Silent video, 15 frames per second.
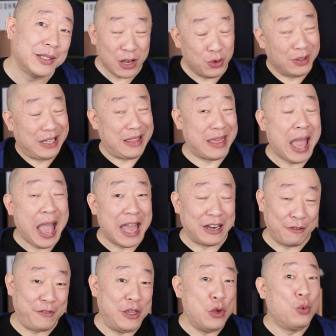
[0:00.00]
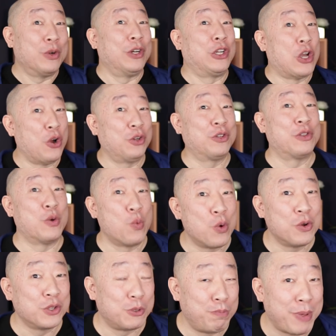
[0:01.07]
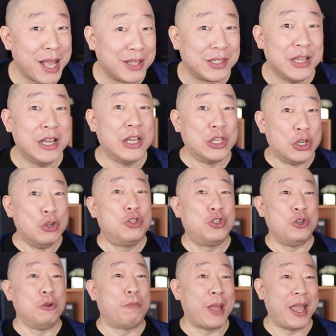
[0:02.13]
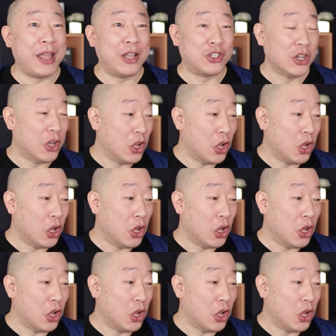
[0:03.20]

Not only that, if you were to go to the World's Best YouTube page,